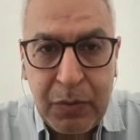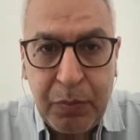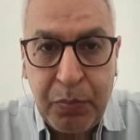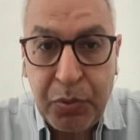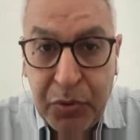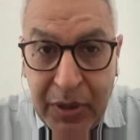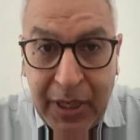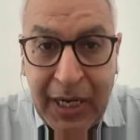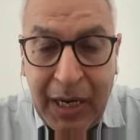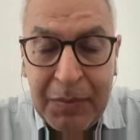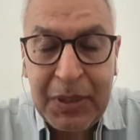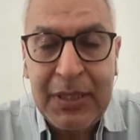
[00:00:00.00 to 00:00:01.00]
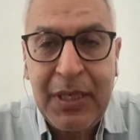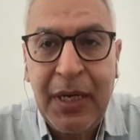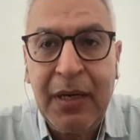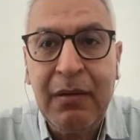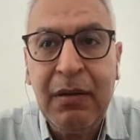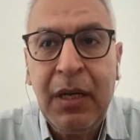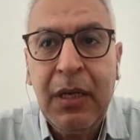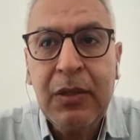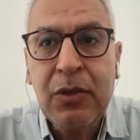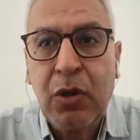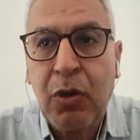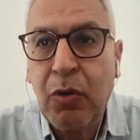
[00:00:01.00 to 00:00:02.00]
put the comments here.
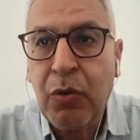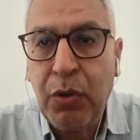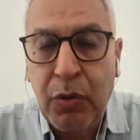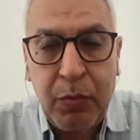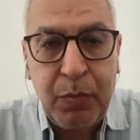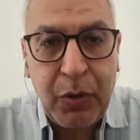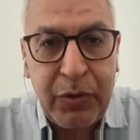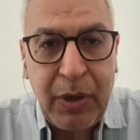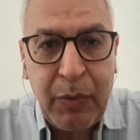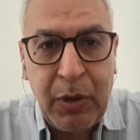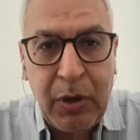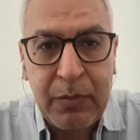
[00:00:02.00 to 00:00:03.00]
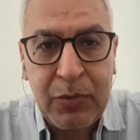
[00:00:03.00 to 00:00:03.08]
So you're more than welcome